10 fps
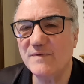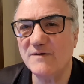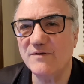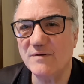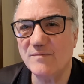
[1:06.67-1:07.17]

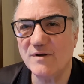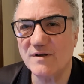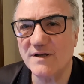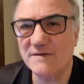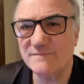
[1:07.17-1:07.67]
if you're
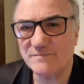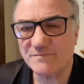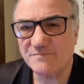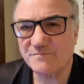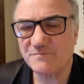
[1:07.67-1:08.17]
modeling,
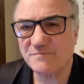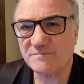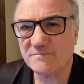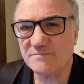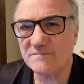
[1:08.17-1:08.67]

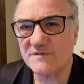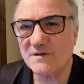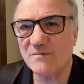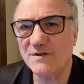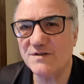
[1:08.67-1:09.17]

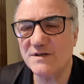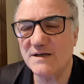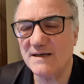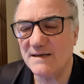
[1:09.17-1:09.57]
which